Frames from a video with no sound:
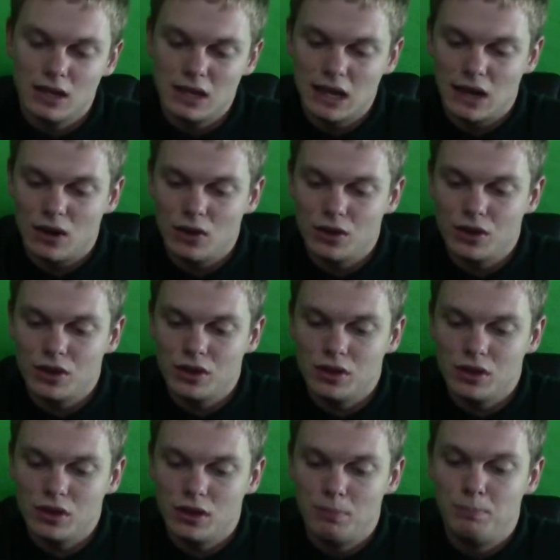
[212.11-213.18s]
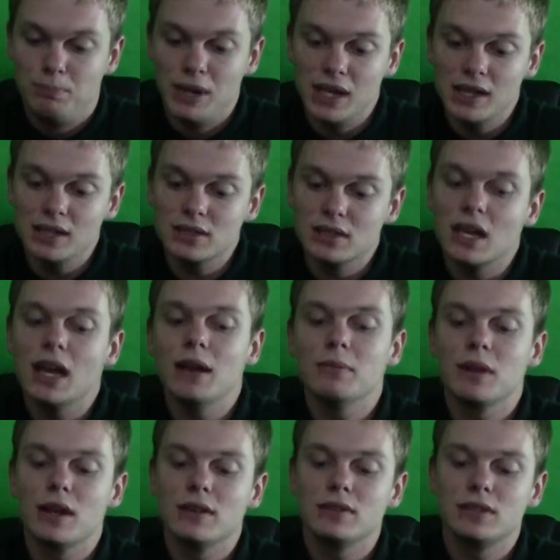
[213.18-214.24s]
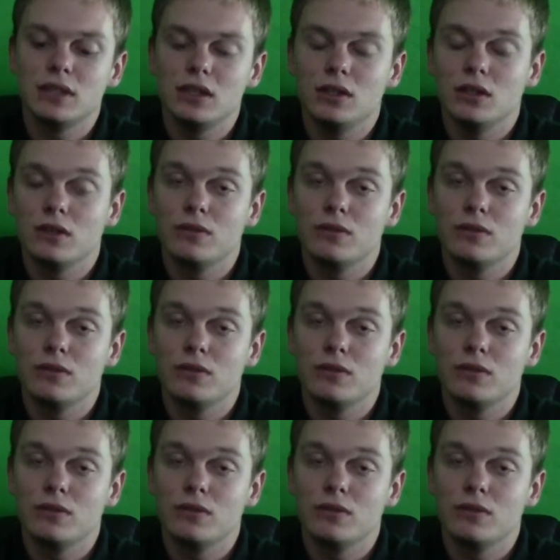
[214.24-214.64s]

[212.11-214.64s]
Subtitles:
Now, the biggest game that I've seen